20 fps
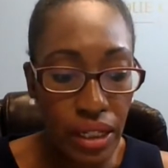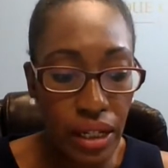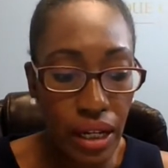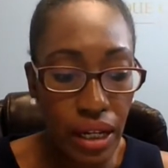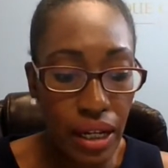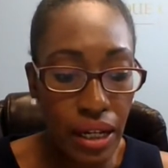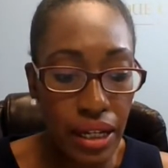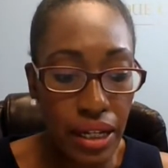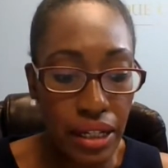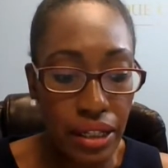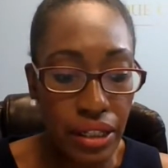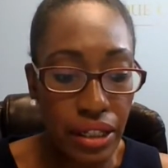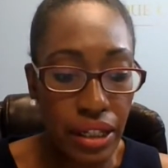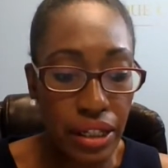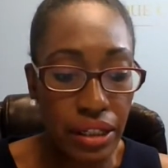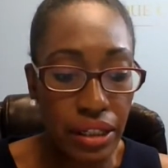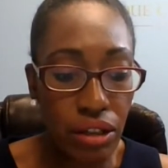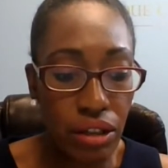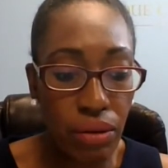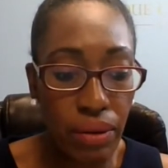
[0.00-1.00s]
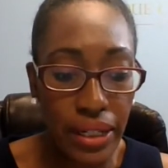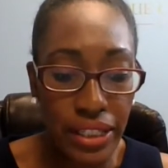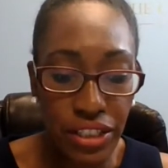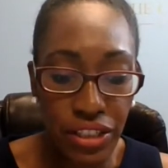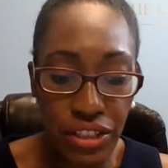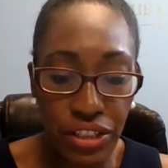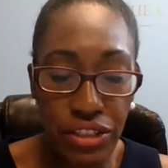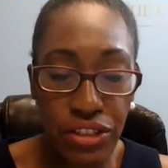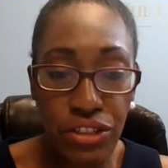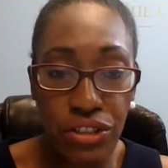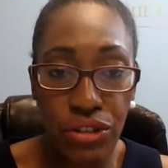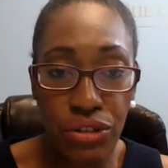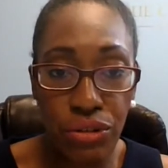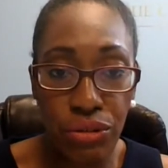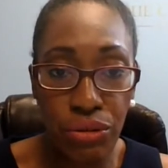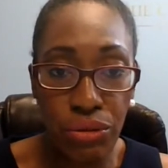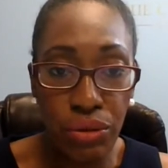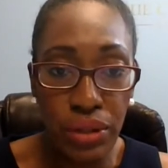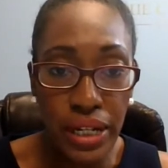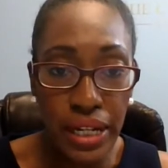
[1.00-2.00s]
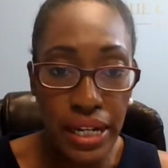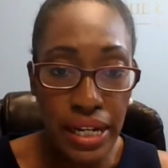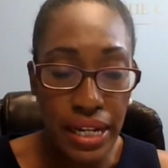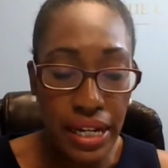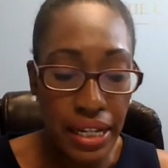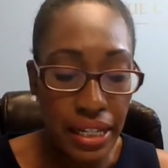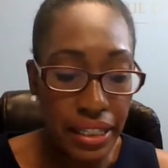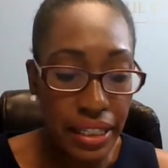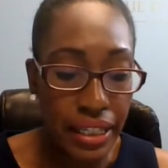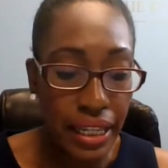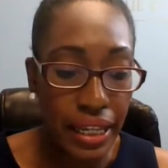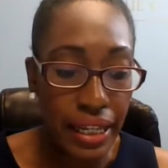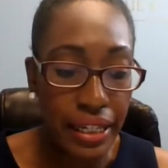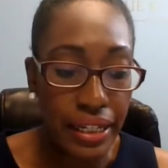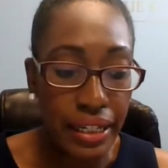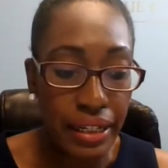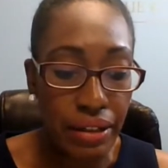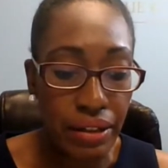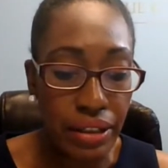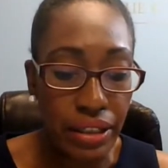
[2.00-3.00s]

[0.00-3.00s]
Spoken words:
Uh, Question two that